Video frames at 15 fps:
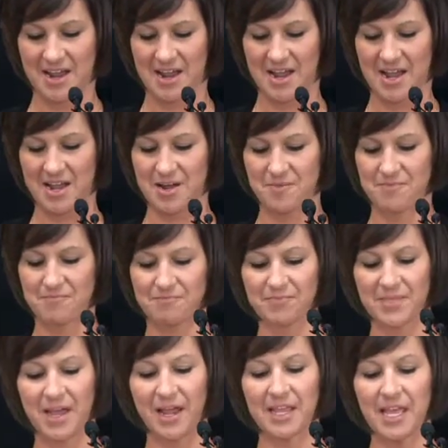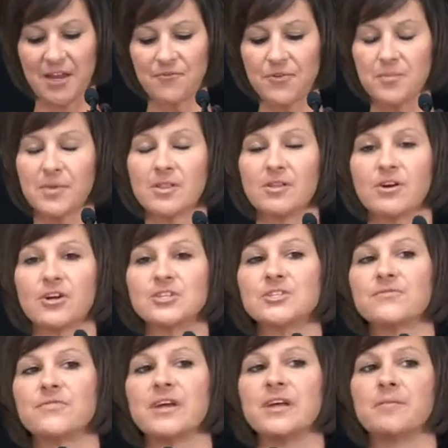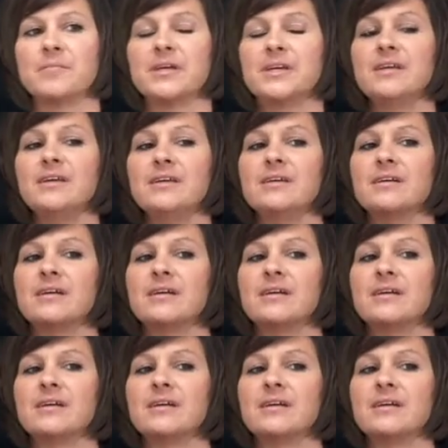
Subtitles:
I came from a large family.